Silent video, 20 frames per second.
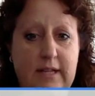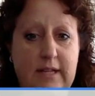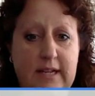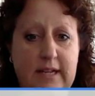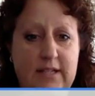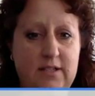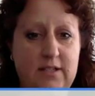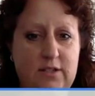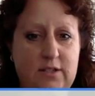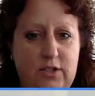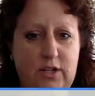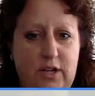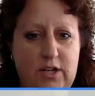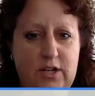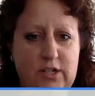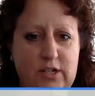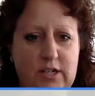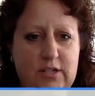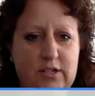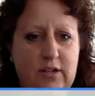Thanks,
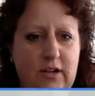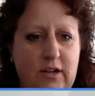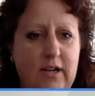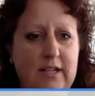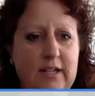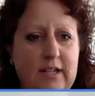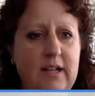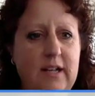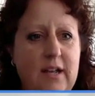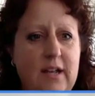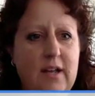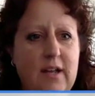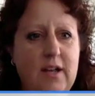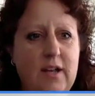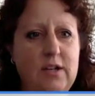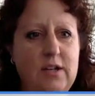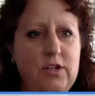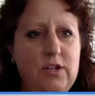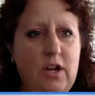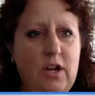Josh and Don. And
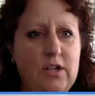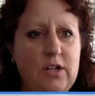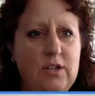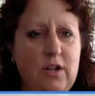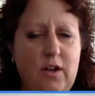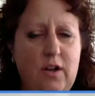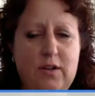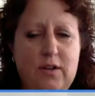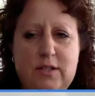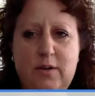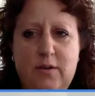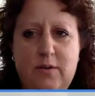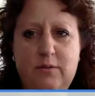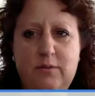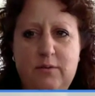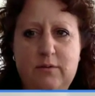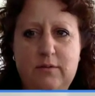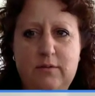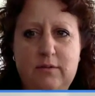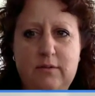Josh
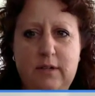also